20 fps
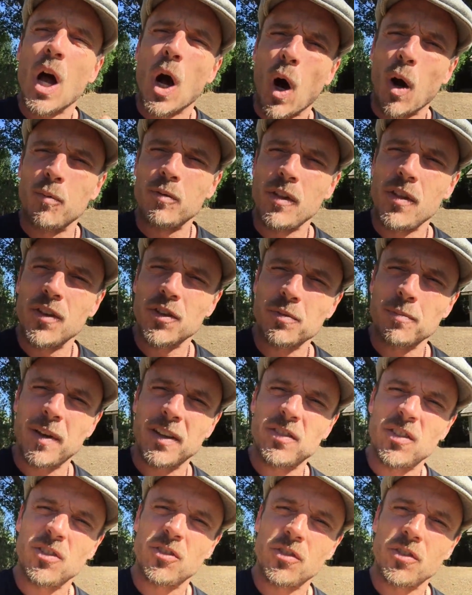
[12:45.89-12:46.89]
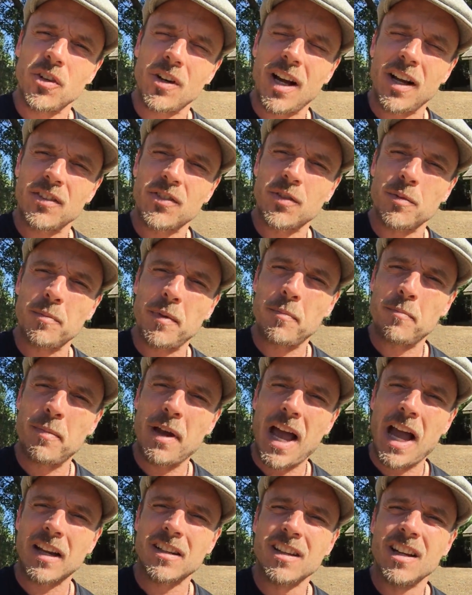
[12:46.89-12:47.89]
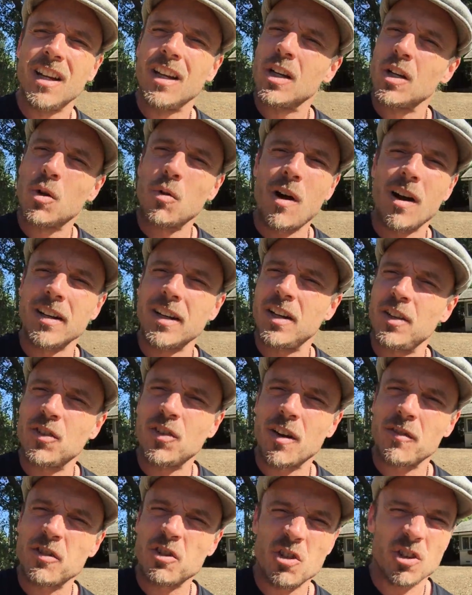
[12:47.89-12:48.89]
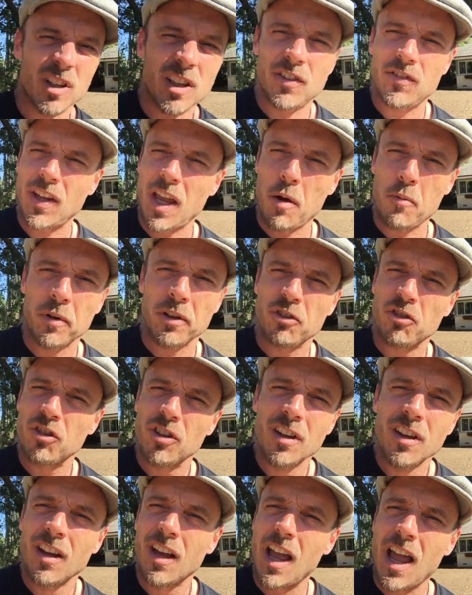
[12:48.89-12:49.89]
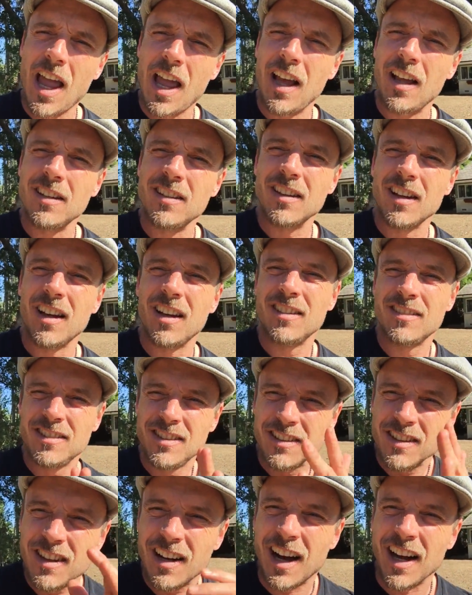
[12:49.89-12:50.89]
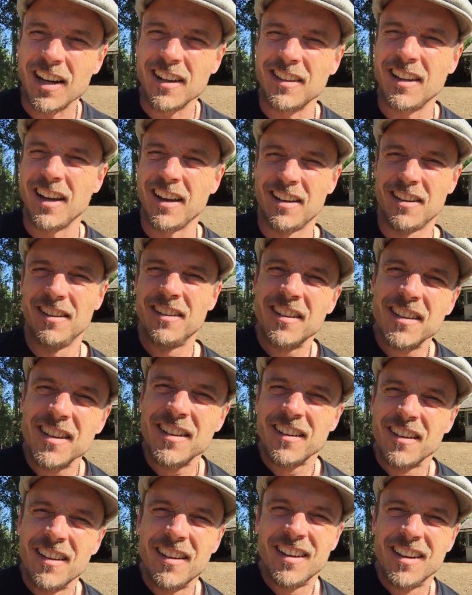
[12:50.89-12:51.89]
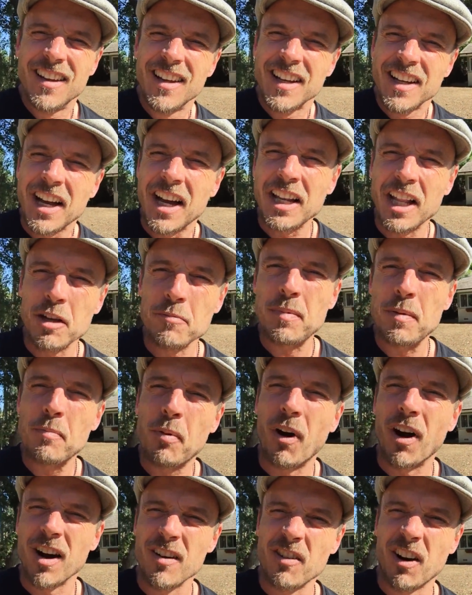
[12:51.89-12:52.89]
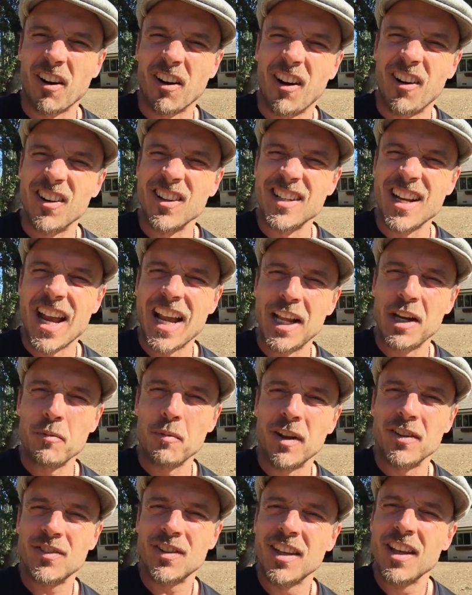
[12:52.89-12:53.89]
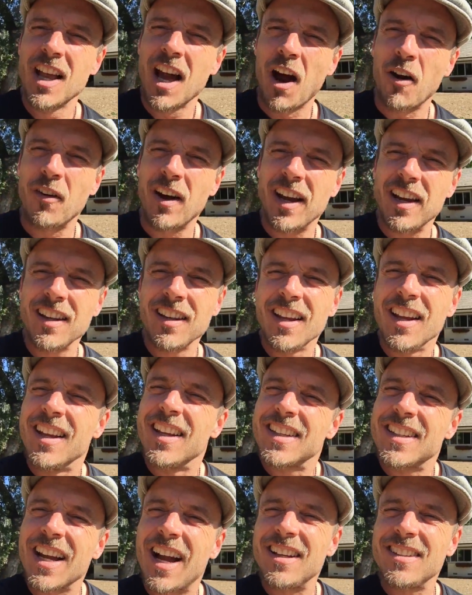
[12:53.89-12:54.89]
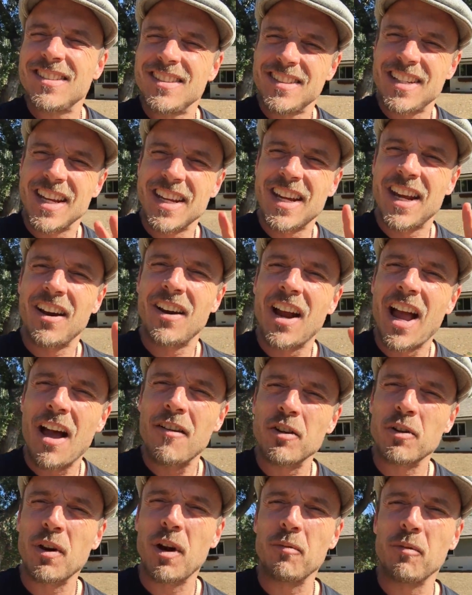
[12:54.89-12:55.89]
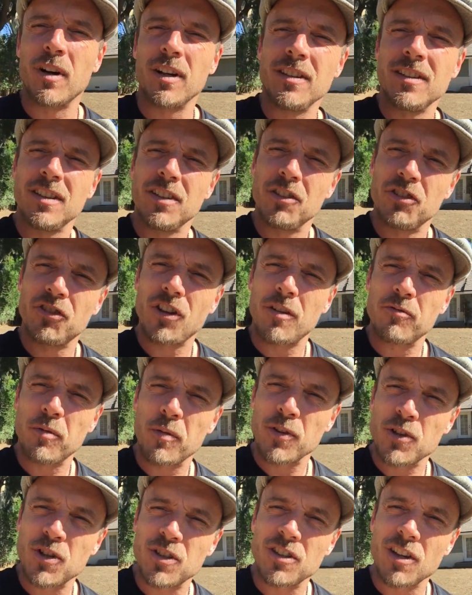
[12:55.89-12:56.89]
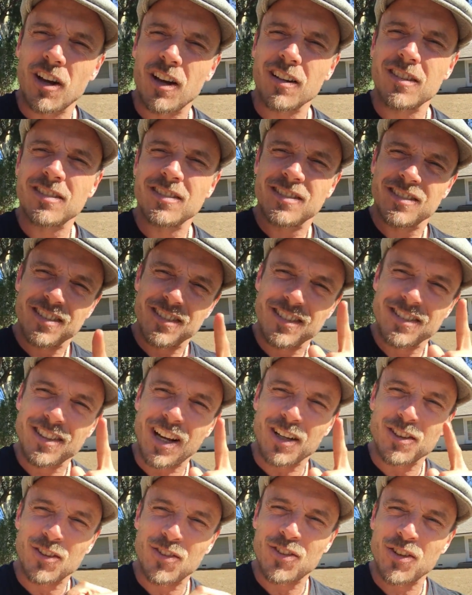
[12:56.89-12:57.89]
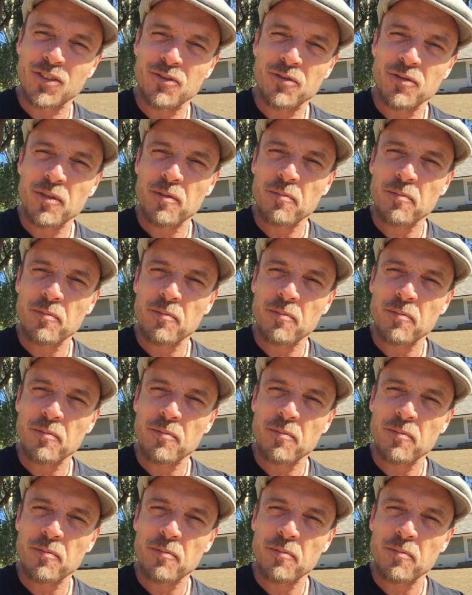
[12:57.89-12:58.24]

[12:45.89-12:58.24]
Hopefully this message still has some impact. Go out and get yourself a turkey sandwich, and you can kind of like be part of our holiday anyways. All right, guys, you take care. Have a great one. Sean from The Good Dog. Talk to you soon.